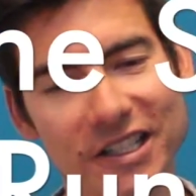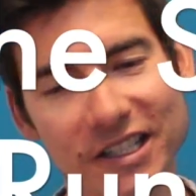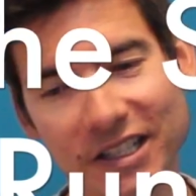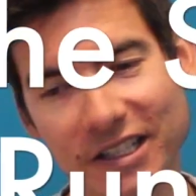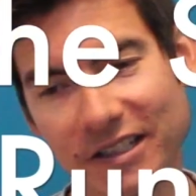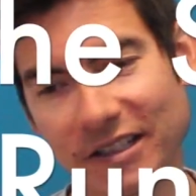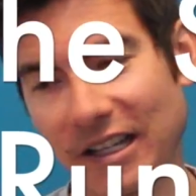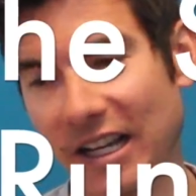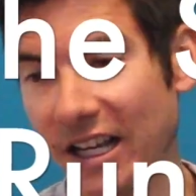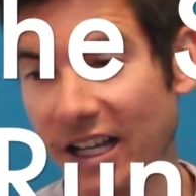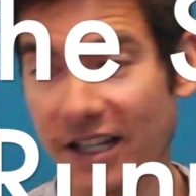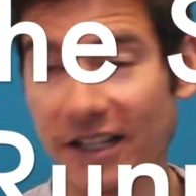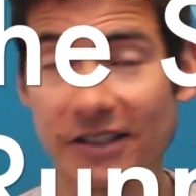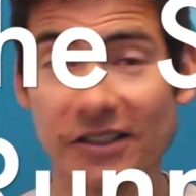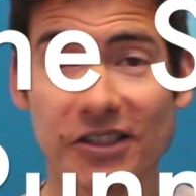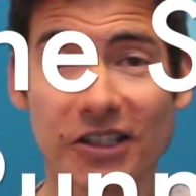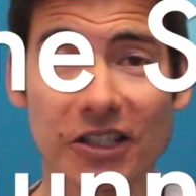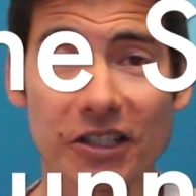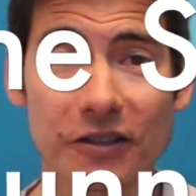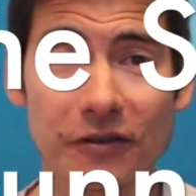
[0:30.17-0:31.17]
And
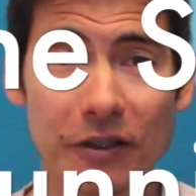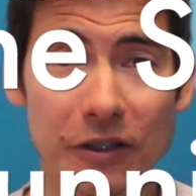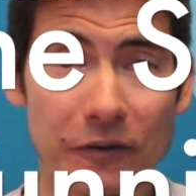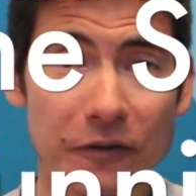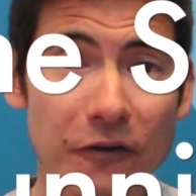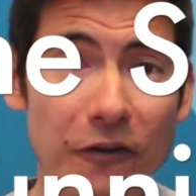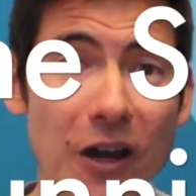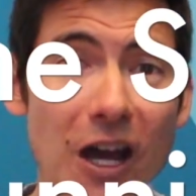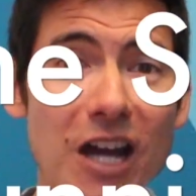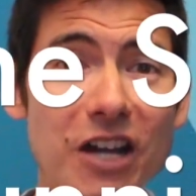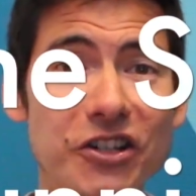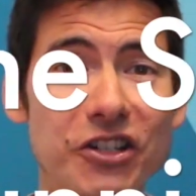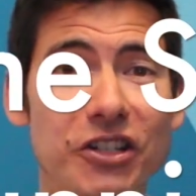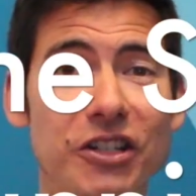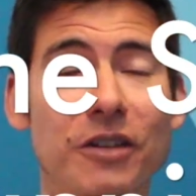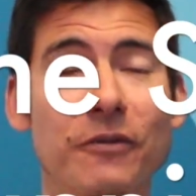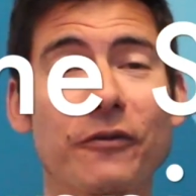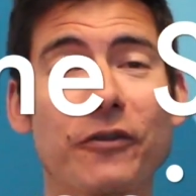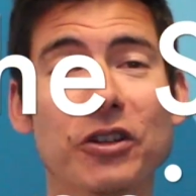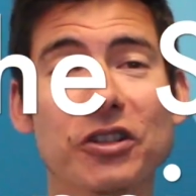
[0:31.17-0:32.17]
in scientific
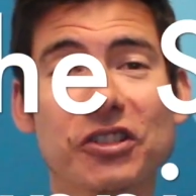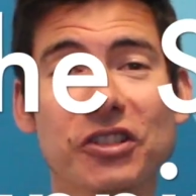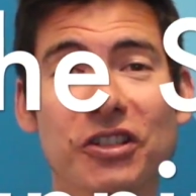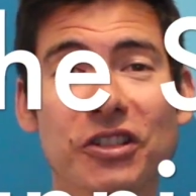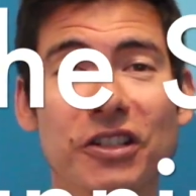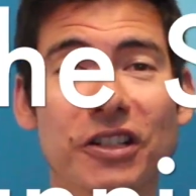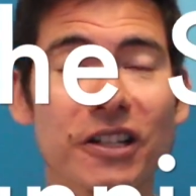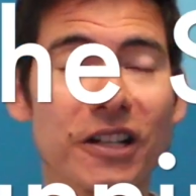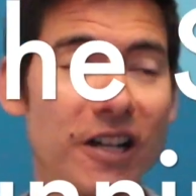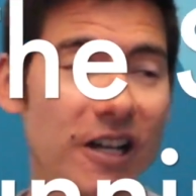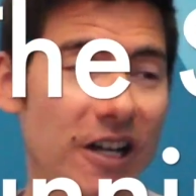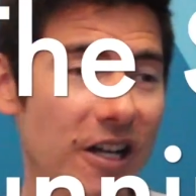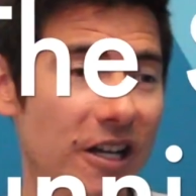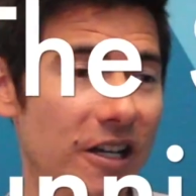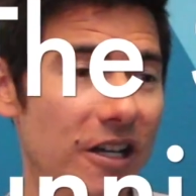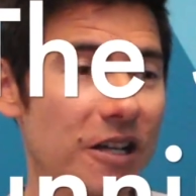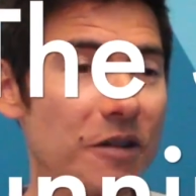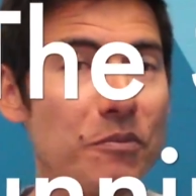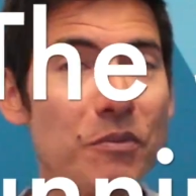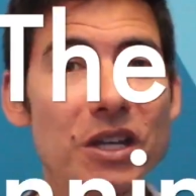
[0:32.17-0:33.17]
fashion, I'm first going to
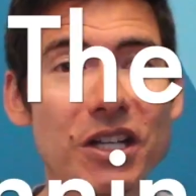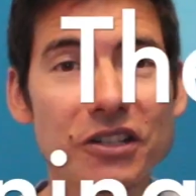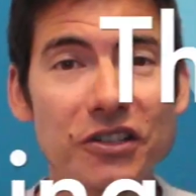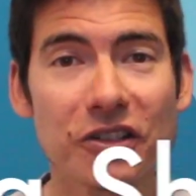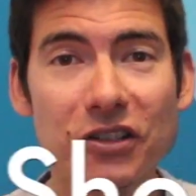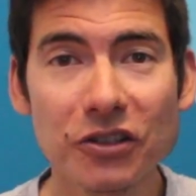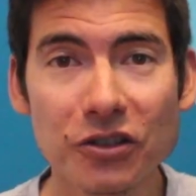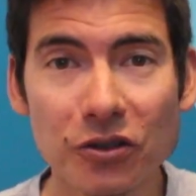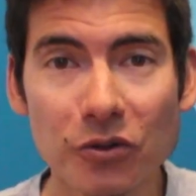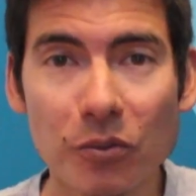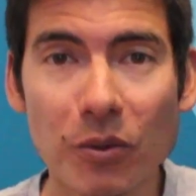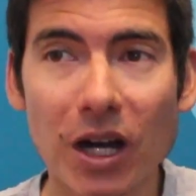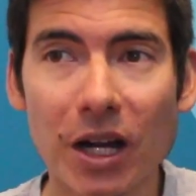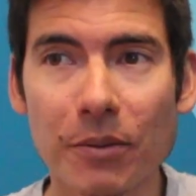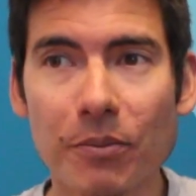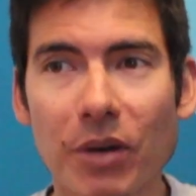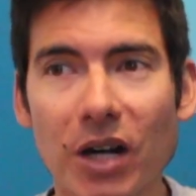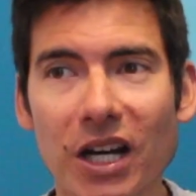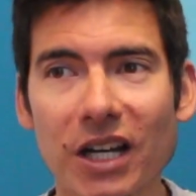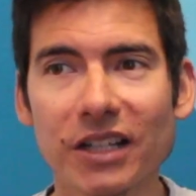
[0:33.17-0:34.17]
admit to you my
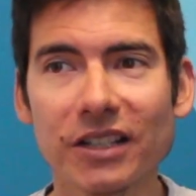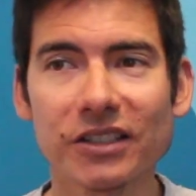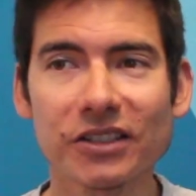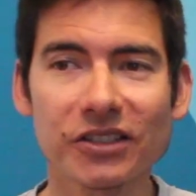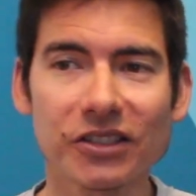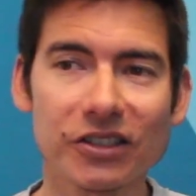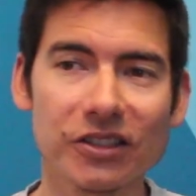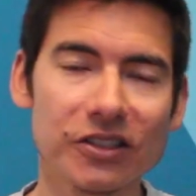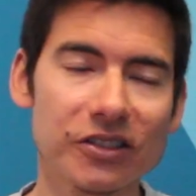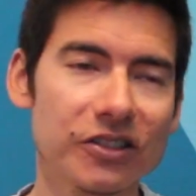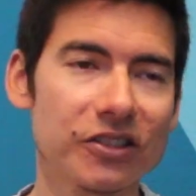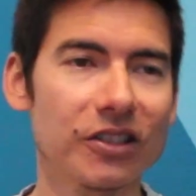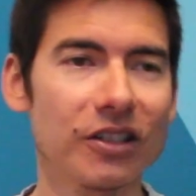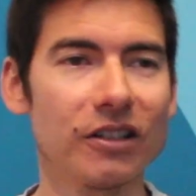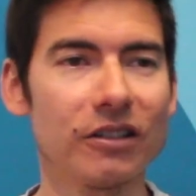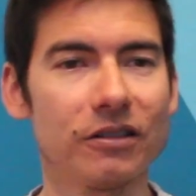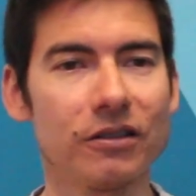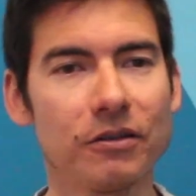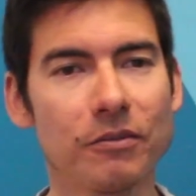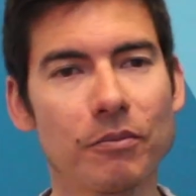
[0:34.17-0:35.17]
biases,
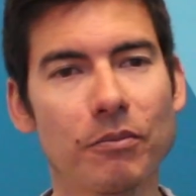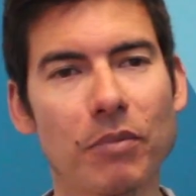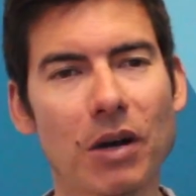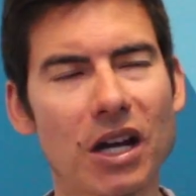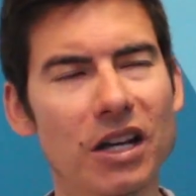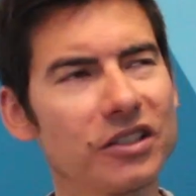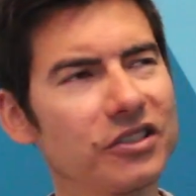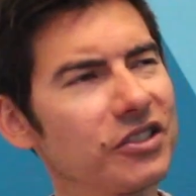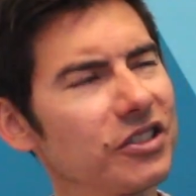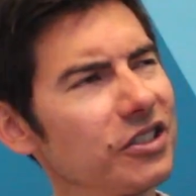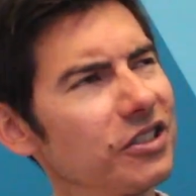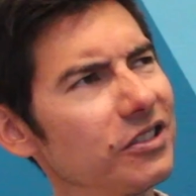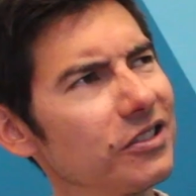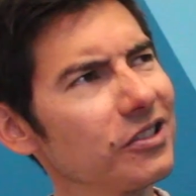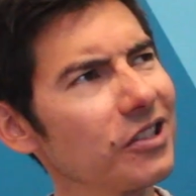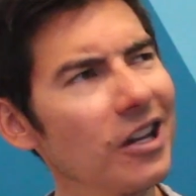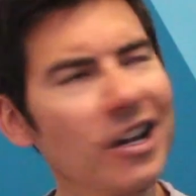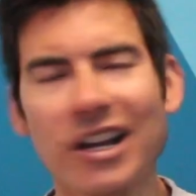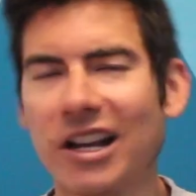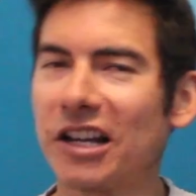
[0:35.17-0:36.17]

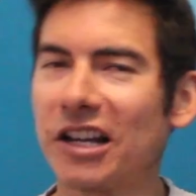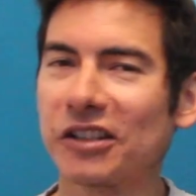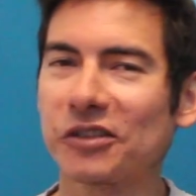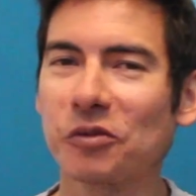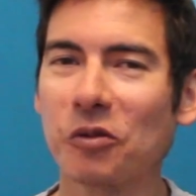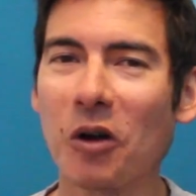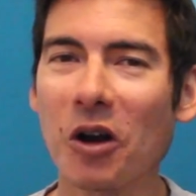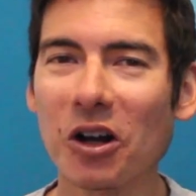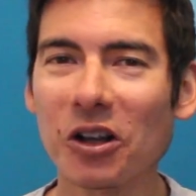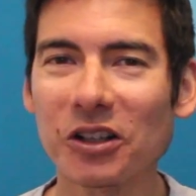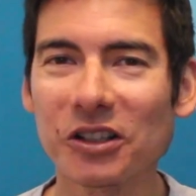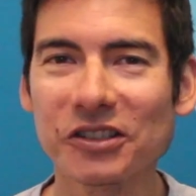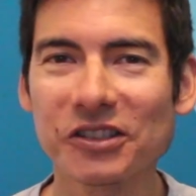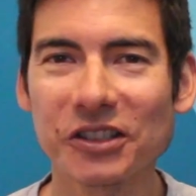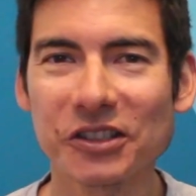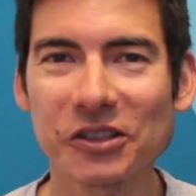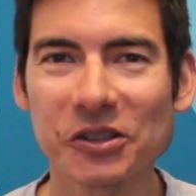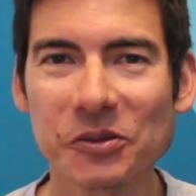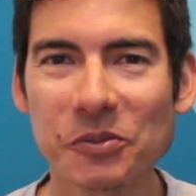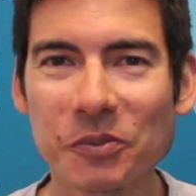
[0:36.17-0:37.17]
biases, as well as
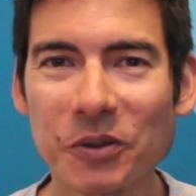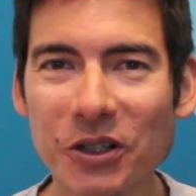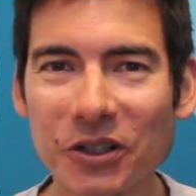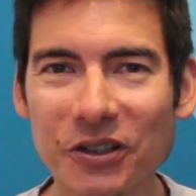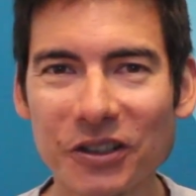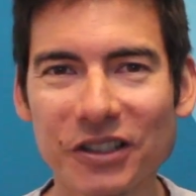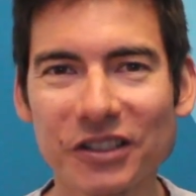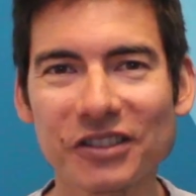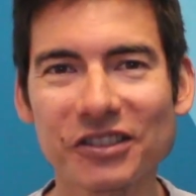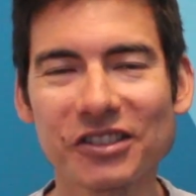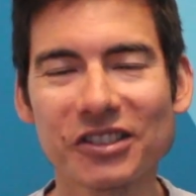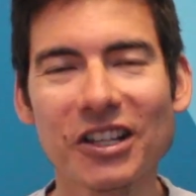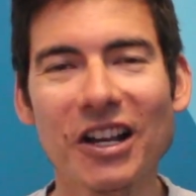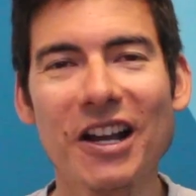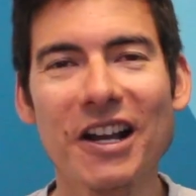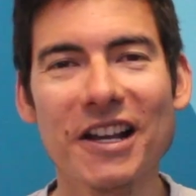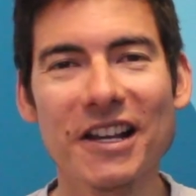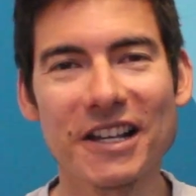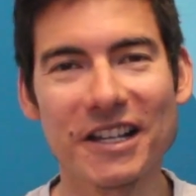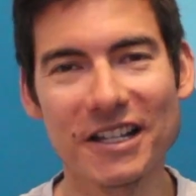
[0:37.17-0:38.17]
experience
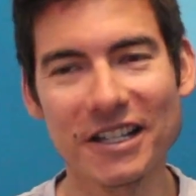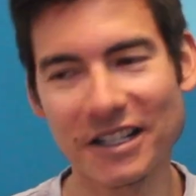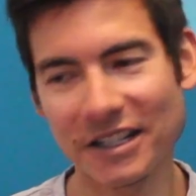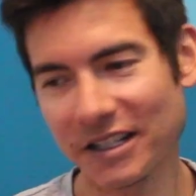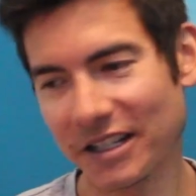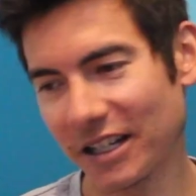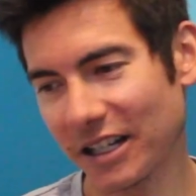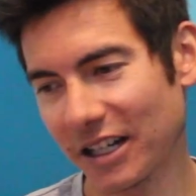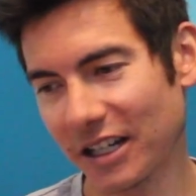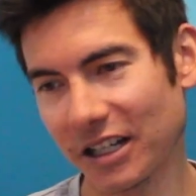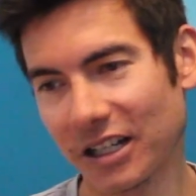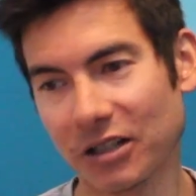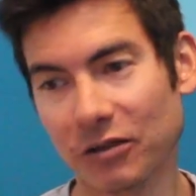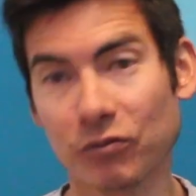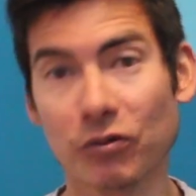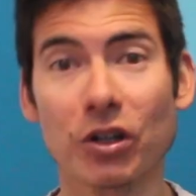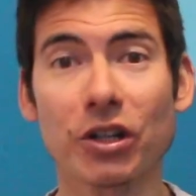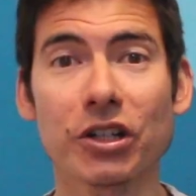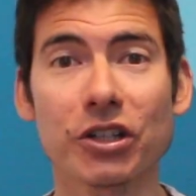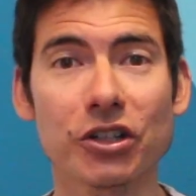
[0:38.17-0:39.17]
in uh,
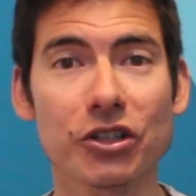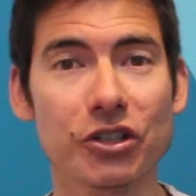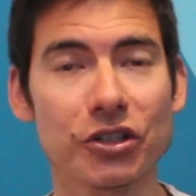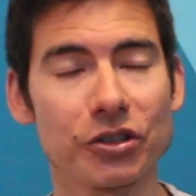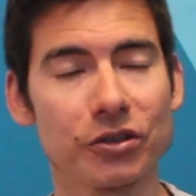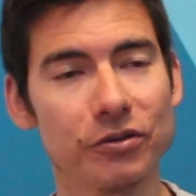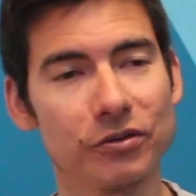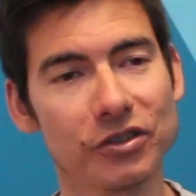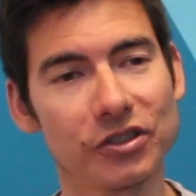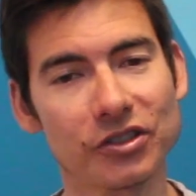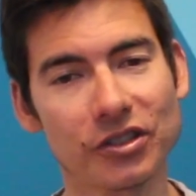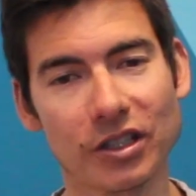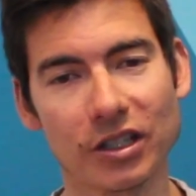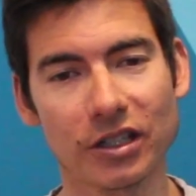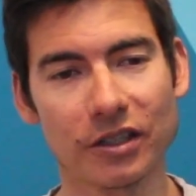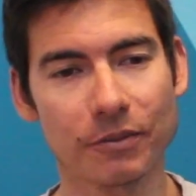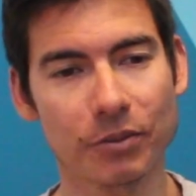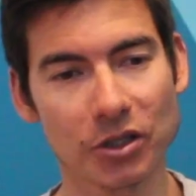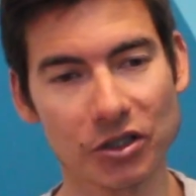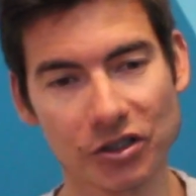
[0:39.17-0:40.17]
running shoes,
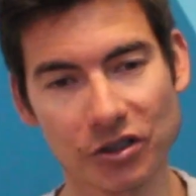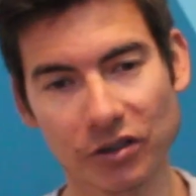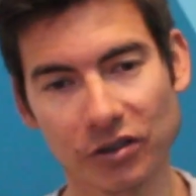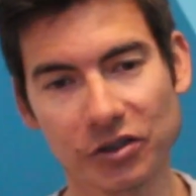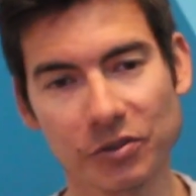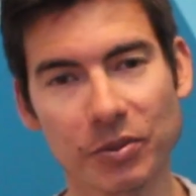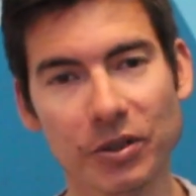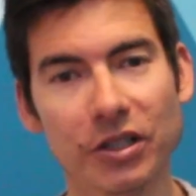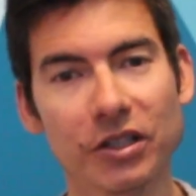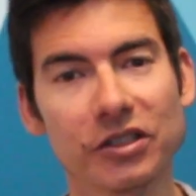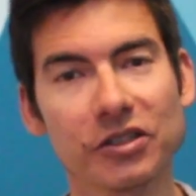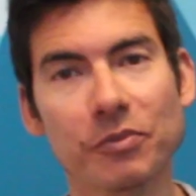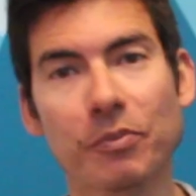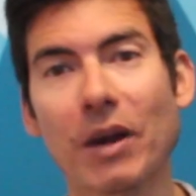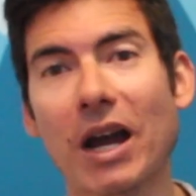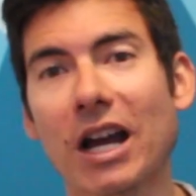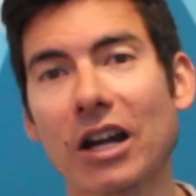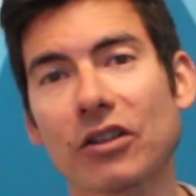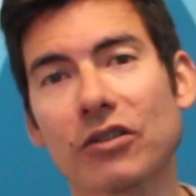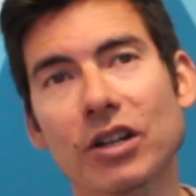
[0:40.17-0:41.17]
uh, personal experience,
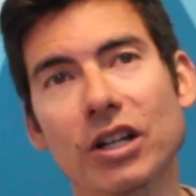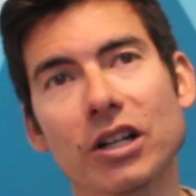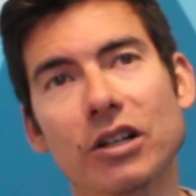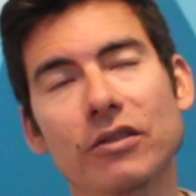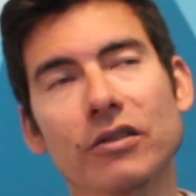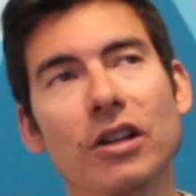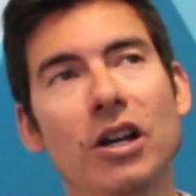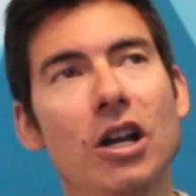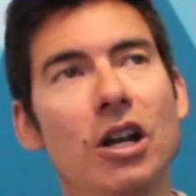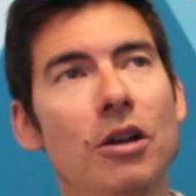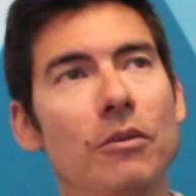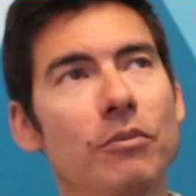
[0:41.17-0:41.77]
background.